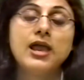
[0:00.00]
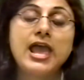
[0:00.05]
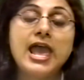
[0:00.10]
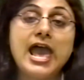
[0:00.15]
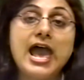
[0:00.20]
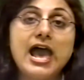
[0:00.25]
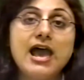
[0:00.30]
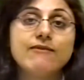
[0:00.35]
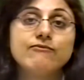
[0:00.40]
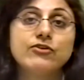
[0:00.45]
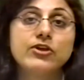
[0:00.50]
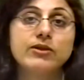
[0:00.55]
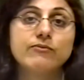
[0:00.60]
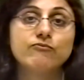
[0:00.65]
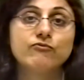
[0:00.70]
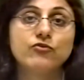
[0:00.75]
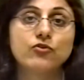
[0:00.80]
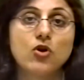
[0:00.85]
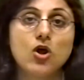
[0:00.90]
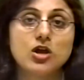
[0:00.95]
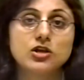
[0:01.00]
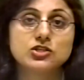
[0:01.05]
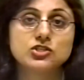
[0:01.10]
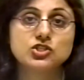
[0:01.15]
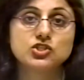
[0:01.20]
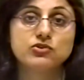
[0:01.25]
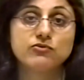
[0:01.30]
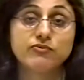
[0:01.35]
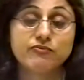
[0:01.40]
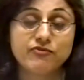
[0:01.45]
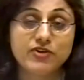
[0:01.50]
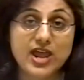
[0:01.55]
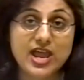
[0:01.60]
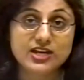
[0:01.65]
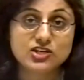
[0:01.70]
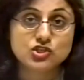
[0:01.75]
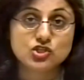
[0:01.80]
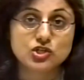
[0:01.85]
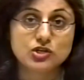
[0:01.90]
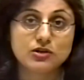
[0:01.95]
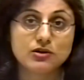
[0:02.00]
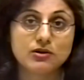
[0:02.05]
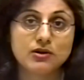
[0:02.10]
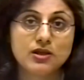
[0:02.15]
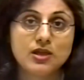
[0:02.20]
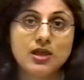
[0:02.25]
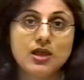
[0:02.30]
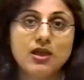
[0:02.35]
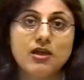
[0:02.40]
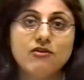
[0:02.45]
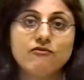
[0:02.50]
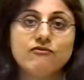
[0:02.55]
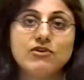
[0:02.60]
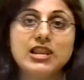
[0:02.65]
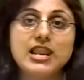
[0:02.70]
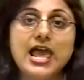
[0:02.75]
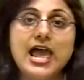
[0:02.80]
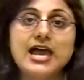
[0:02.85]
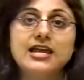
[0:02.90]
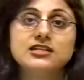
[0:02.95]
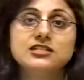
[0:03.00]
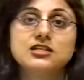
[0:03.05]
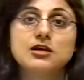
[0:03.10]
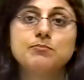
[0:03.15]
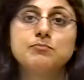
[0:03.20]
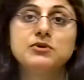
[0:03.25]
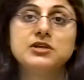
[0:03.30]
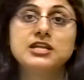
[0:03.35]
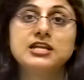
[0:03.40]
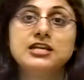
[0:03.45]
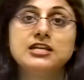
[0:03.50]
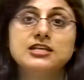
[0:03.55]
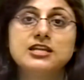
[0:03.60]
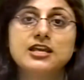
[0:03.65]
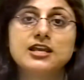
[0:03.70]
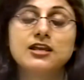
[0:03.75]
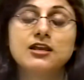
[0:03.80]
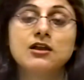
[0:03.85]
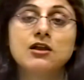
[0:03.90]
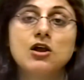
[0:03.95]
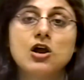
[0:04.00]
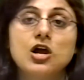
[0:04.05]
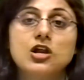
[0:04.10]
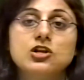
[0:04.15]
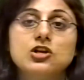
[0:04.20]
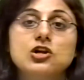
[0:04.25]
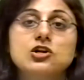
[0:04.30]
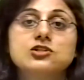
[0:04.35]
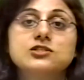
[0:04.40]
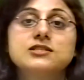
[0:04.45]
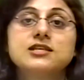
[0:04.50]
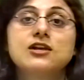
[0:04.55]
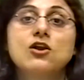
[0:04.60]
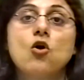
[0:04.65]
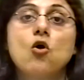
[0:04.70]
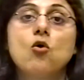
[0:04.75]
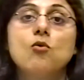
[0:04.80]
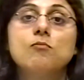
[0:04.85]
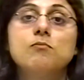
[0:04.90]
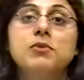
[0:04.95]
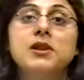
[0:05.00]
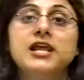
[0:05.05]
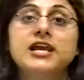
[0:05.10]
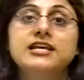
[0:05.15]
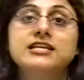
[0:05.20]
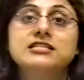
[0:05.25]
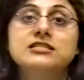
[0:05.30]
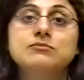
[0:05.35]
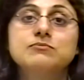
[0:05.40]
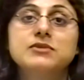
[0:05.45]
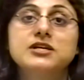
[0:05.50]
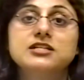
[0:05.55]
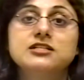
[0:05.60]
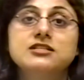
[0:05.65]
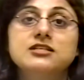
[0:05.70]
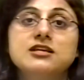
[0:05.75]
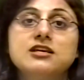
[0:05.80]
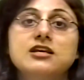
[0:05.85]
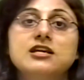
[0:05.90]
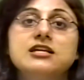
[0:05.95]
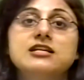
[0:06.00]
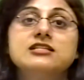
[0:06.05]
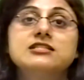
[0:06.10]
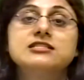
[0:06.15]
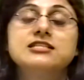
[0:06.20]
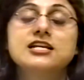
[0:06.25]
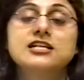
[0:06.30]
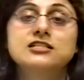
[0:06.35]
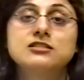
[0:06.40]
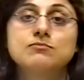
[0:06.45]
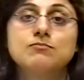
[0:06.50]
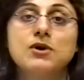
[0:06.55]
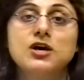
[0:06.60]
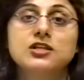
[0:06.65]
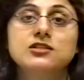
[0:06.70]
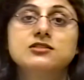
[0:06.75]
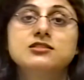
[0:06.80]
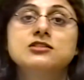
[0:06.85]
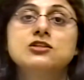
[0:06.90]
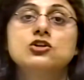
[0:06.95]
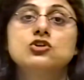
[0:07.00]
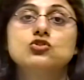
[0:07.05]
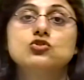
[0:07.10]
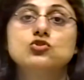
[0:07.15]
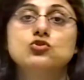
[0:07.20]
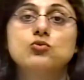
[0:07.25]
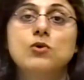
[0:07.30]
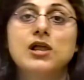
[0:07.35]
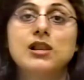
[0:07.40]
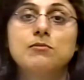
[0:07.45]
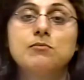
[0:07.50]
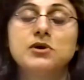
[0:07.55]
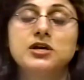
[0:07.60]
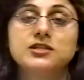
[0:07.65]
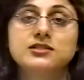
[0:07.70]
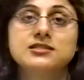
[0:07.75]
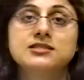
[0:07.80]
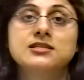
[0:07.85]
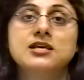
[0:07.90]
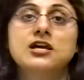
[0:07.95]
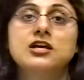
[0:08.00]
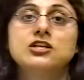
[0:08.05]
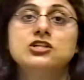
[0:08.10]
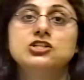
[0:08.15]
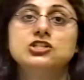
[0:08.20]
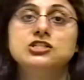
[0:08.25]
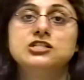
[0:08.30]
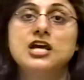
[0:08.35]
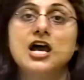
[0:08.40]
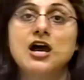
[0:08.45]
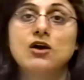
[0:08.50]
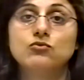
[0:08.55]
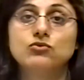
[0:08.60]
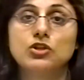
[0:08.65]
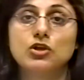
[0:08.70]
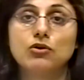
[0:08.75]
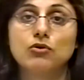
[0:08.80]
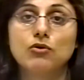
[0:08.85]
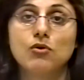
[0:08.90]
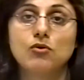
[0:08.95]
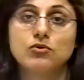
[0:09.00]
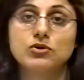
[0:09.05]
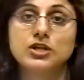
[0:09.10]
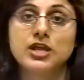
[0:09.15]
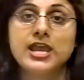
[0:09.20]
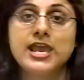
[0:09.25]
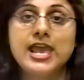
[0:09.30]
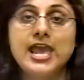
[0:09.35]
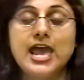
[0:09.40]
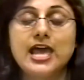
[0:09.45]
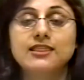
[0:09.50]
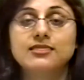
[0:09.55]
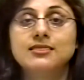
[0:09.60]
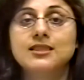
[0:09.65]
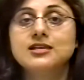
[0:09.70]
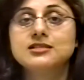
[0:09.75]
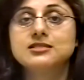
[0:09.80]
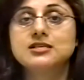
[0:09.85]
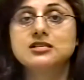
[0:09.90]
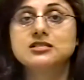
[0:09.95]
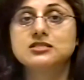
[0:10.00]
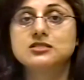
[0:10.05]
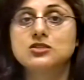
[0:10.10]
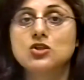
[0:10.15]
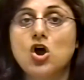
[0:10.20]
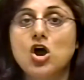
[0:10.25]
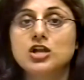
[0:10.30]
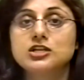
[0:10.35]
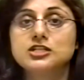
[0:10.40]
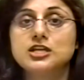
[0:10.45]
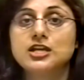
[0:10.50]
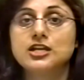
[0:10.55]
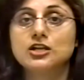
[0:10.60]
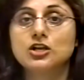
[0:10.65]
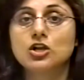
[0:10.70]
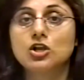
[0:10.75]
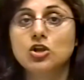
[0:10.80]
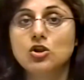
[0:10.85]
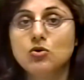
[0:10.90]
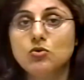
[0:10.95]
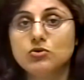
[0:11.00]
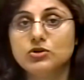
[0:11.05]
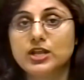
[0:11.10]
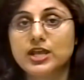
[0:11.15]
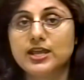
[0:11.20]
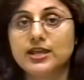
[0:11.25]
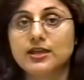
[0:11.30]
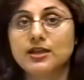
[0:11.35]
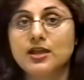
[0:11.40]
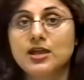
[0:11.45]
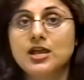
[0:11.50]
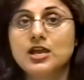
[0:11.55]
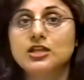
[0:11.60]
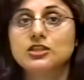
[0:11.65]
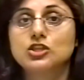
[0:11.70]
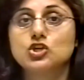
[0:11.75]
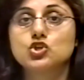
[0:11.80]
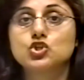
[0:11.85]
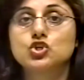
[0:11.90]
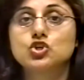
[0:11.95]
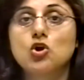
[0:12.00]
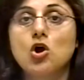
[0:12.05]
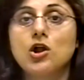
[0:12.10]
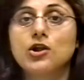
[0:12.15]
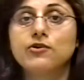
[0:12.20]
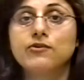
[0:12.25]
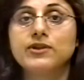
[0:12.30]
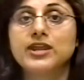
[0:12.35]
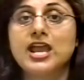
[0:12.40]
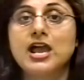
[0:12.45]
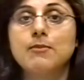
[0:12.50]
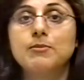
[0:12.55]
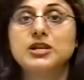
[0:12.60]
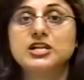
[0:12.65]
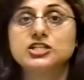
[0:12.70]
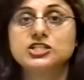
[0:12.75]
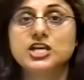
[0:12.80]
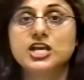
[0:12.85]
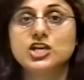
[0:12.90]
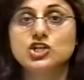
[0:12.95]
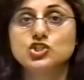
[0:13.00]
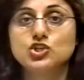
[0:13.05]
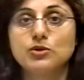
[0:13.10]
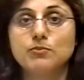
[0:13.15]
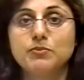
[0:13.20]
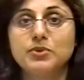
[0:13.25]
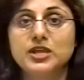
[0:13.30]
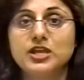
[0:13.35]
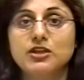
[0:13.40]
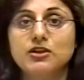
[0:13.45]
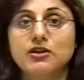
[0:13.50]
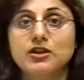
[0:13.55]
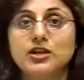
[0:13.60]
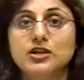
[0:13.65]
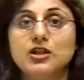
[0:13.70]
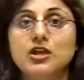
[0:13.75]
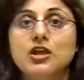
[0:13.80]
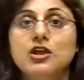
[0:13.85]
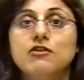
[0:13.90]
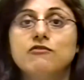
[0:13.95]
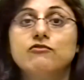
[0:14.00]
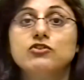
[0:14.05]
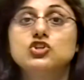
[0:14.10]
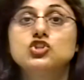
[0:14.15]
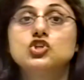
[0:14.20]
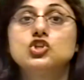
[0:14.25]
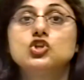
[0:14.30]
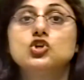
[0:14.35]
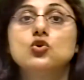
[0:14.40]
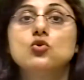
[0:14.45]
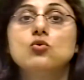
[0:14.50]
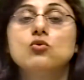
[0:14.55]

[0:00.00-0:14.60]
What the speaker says: have hip fracture will end up needing a nursing home placement 6 months to 12 months down the road. And this is not including the short rehabilitation period which